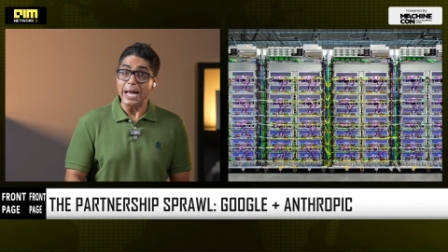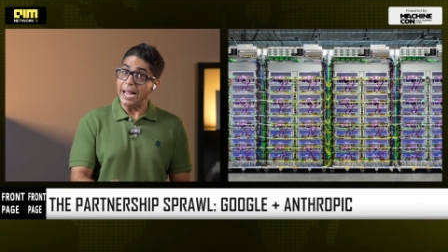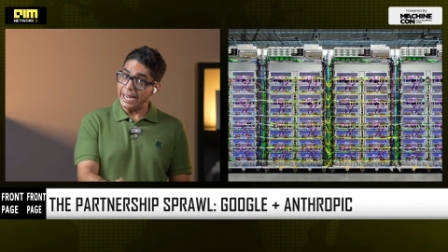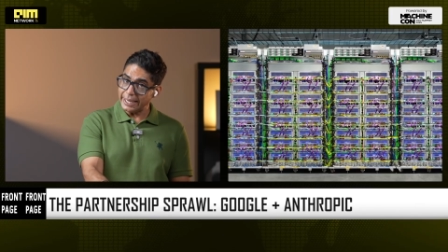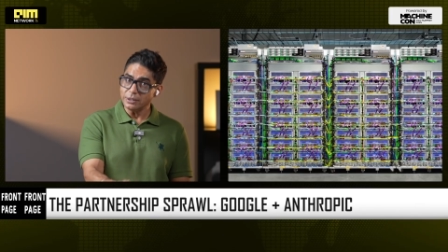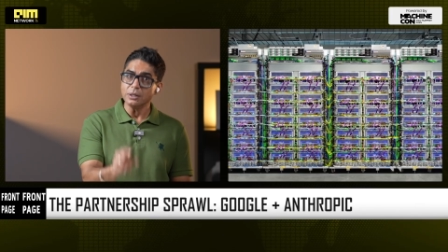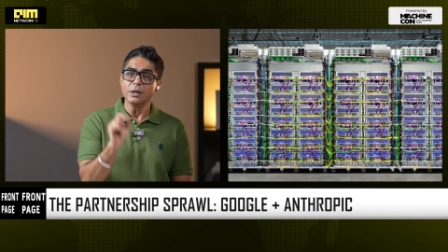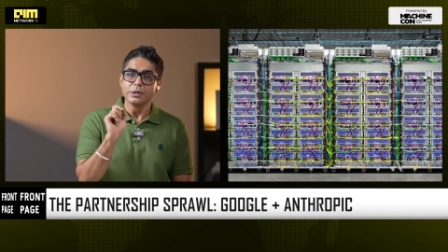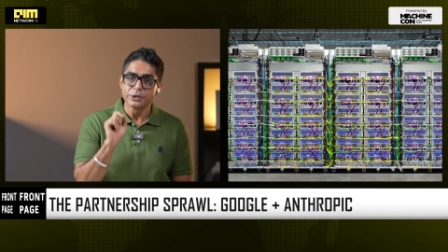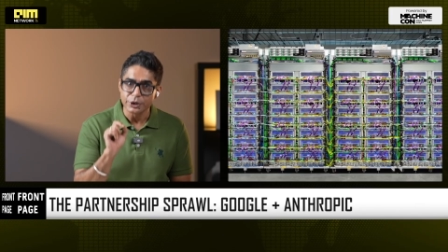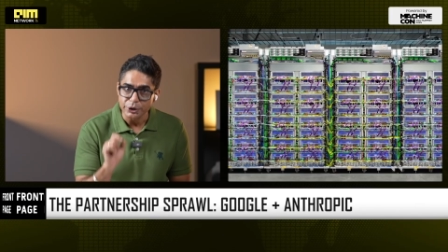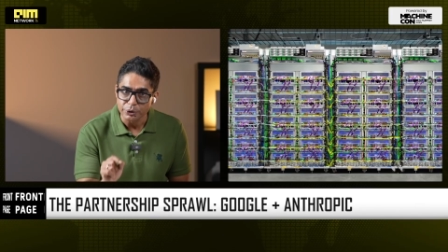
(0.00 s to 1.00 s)
And
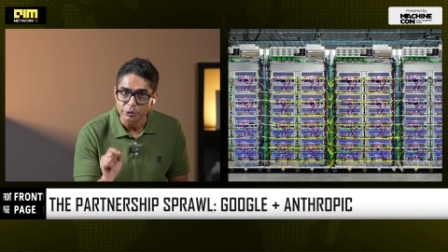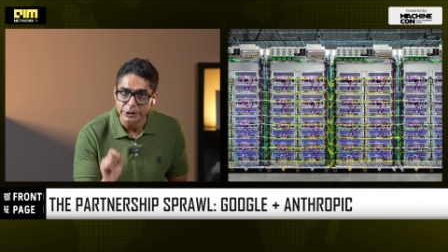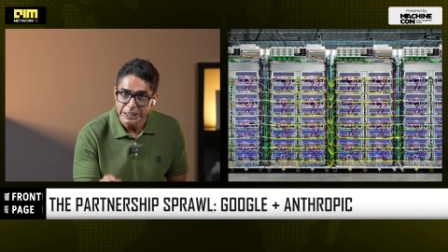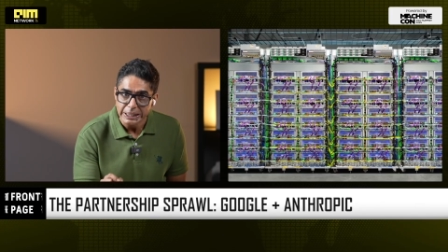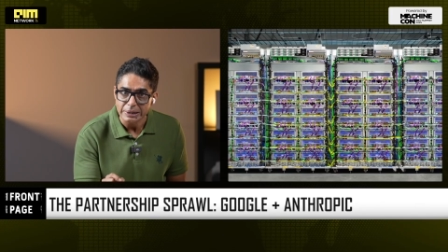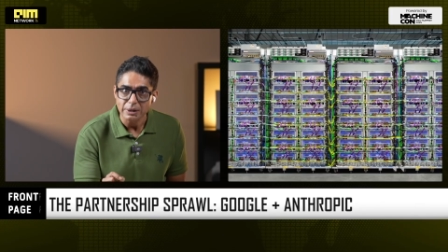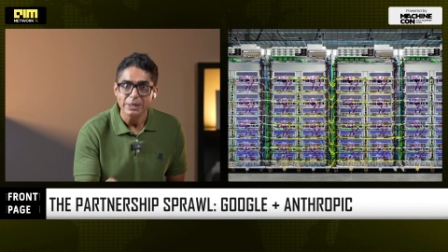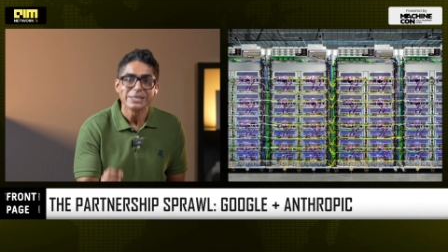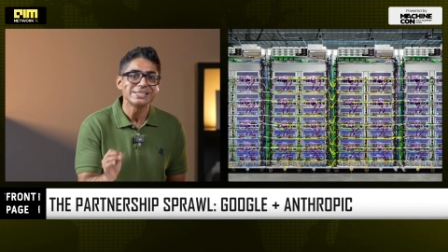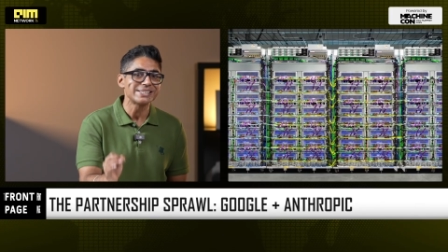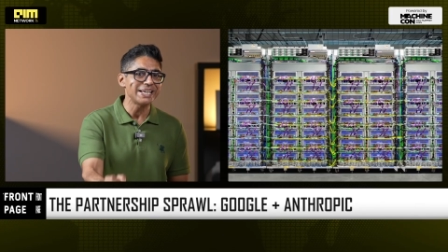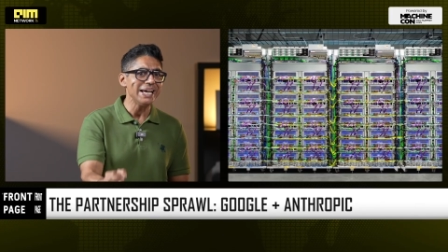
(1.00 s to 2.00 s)
the new deal
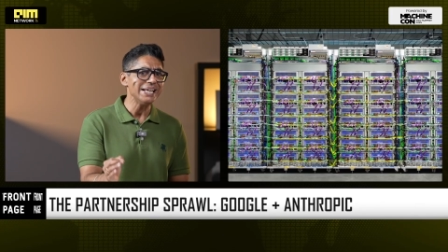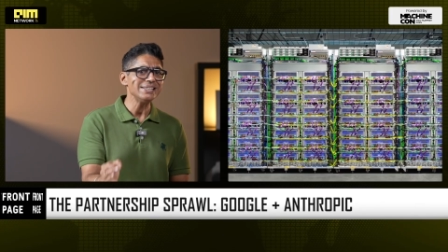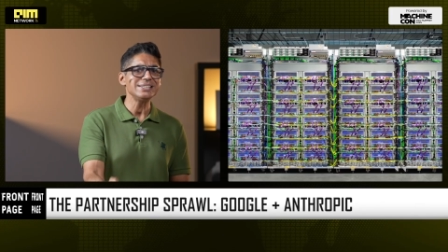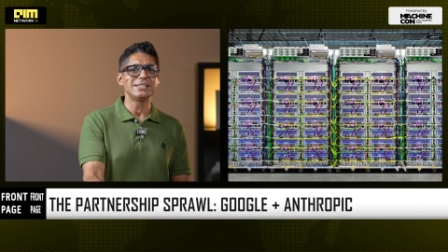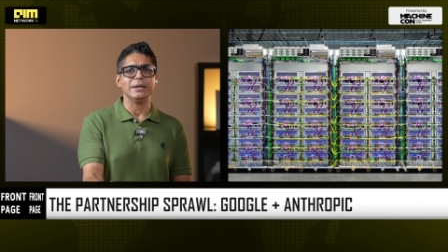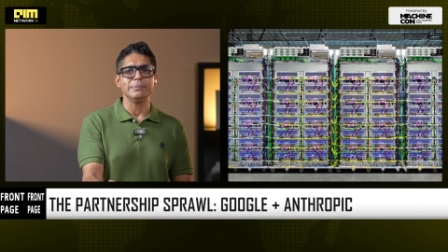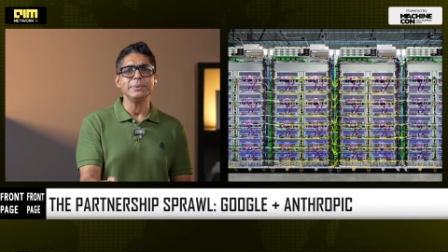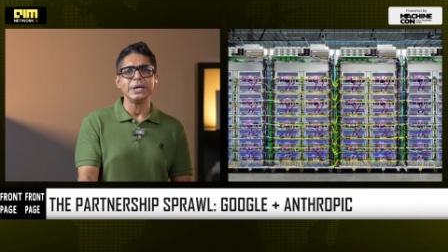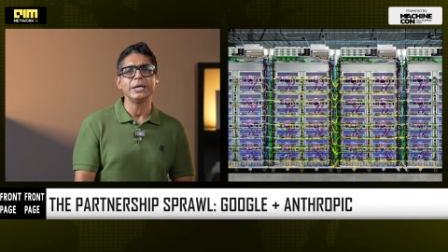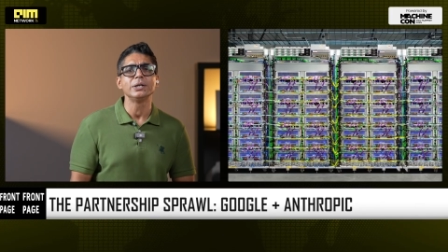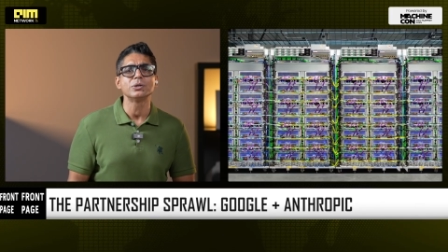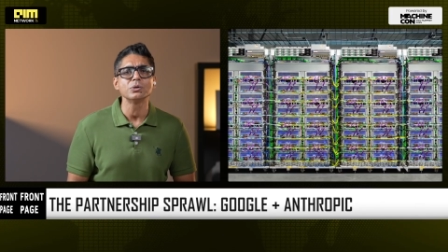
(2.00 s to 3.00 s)
scales them
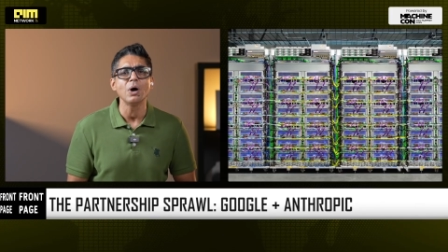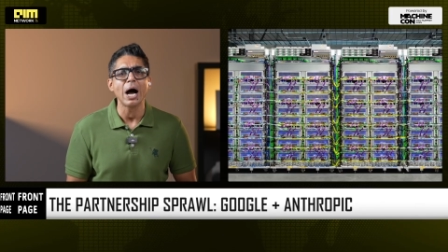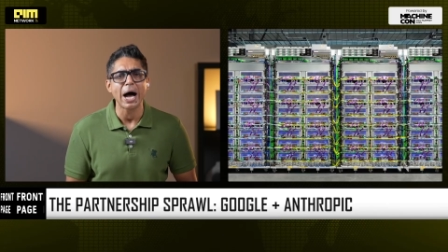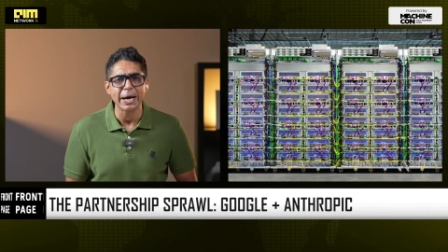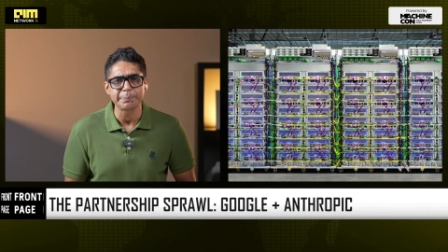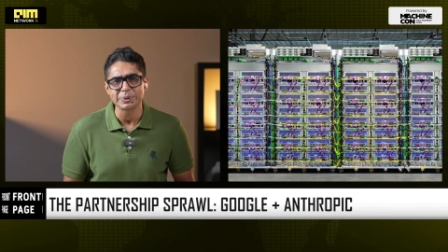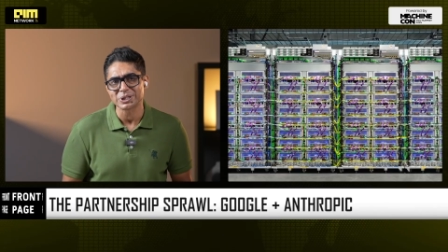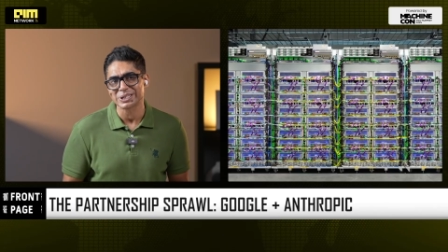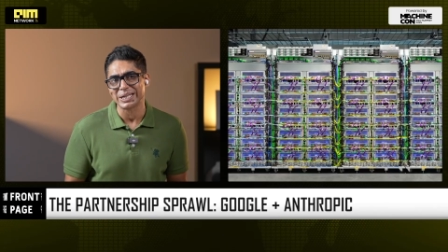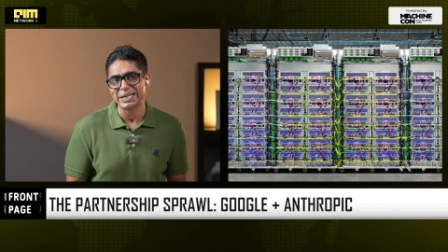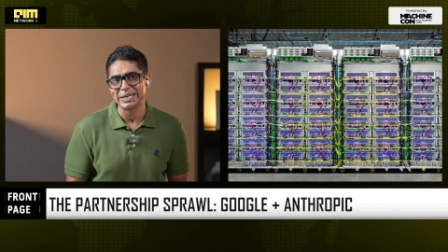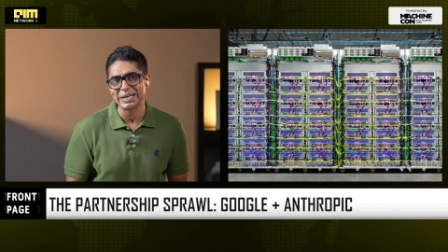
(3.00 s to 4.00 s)
into
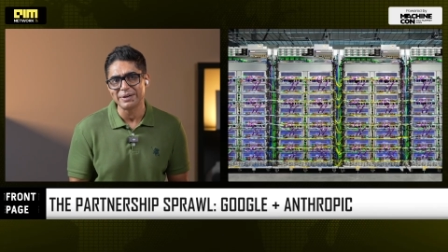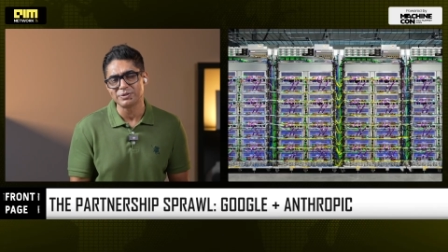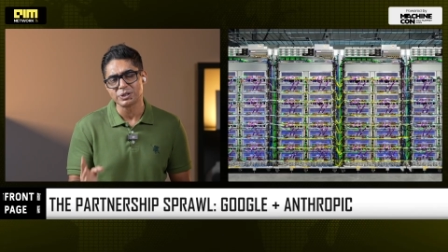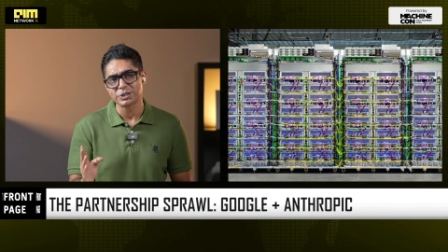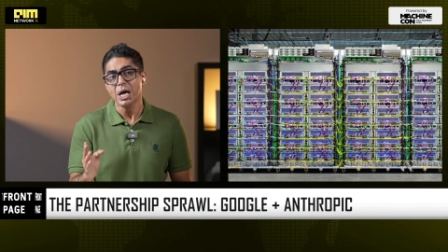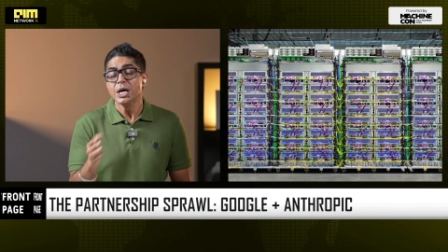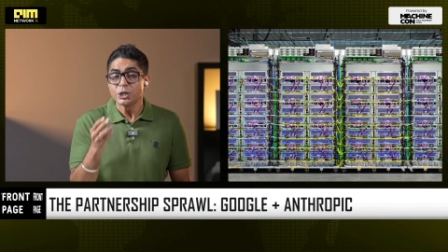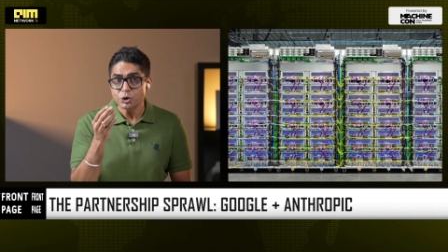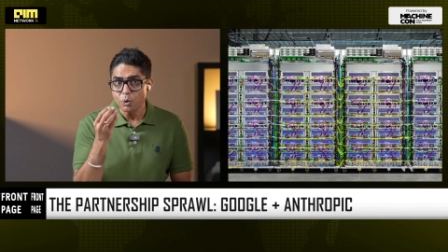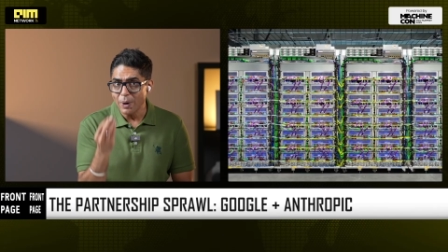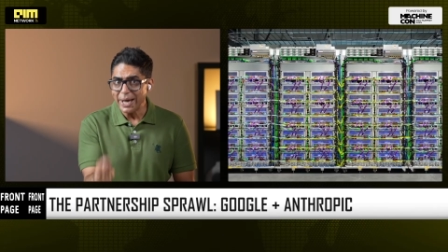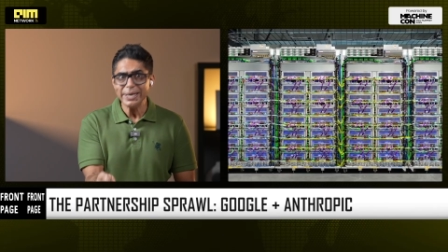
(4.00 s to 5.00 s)
hyperscale levels.
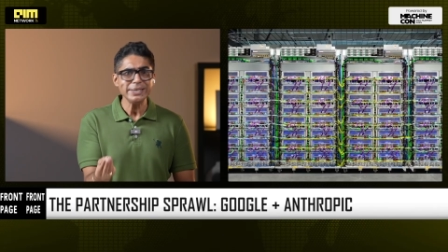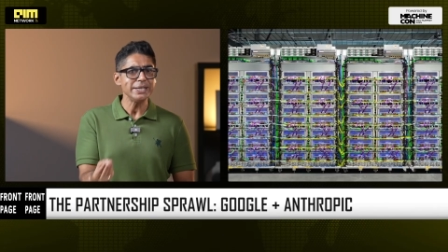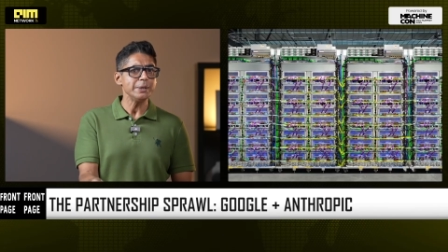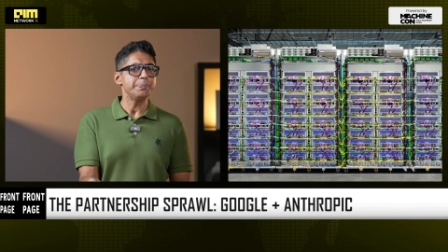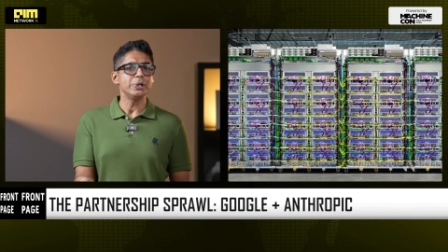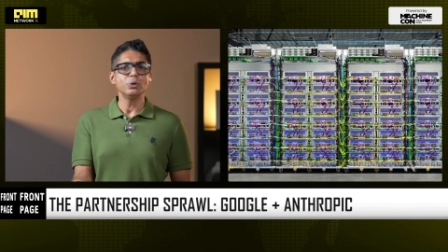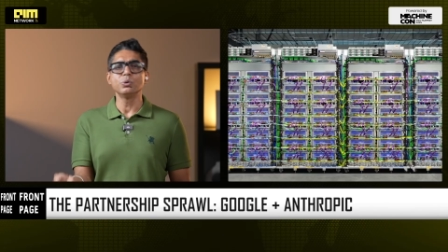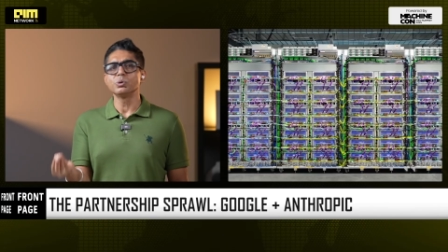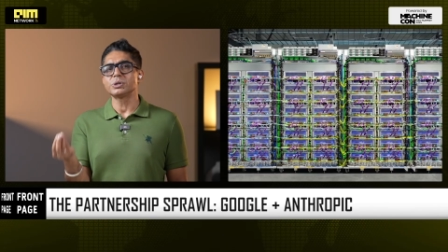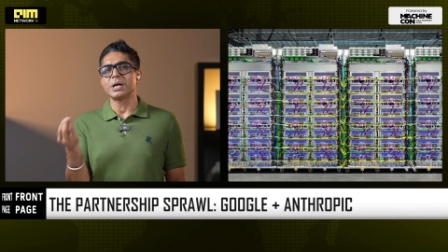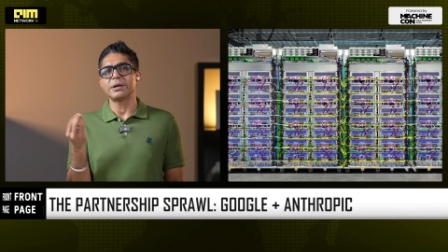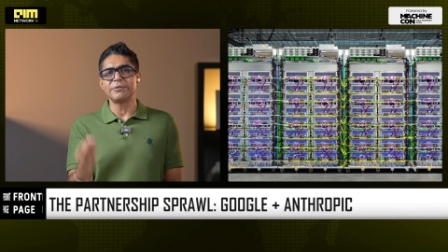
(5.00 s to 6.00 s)
So while
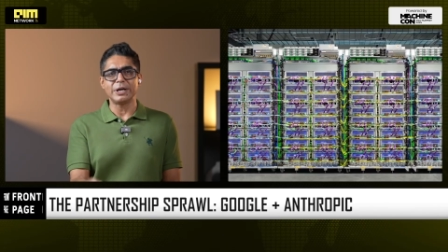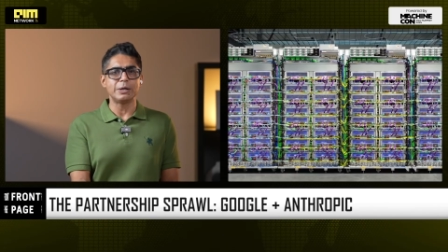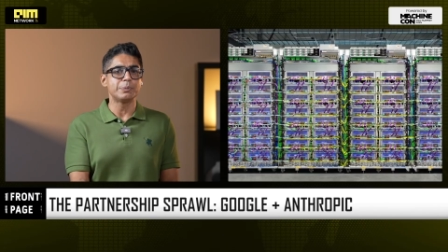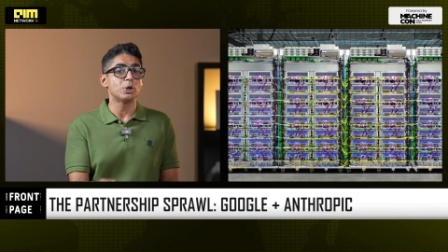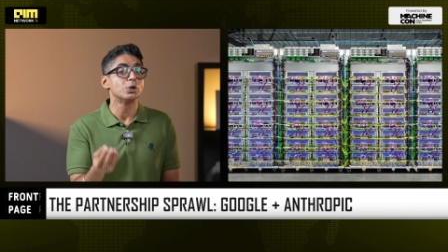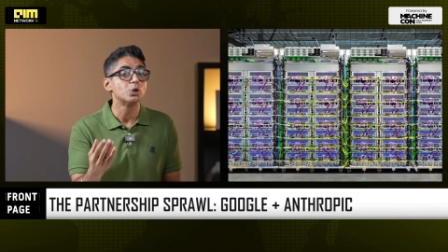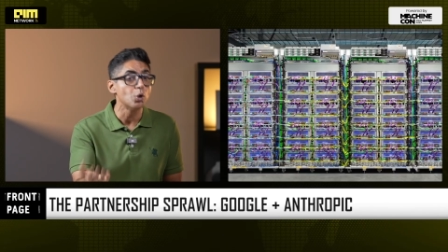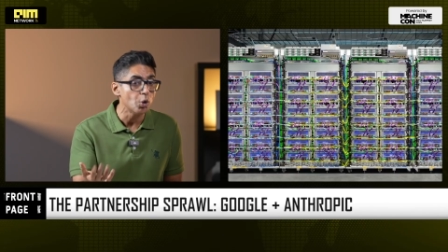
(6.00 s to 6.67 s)
TPUs are available on